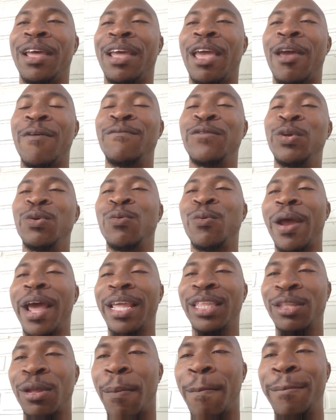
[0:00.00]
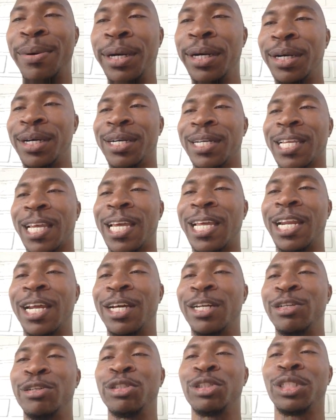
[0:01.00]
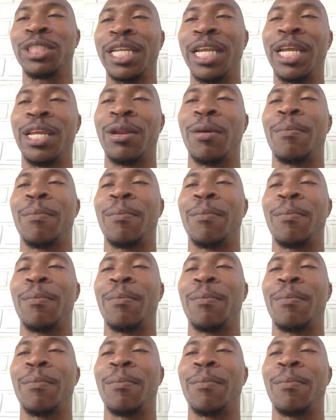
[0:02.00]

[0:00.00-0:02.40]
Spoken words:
If you read the book and understand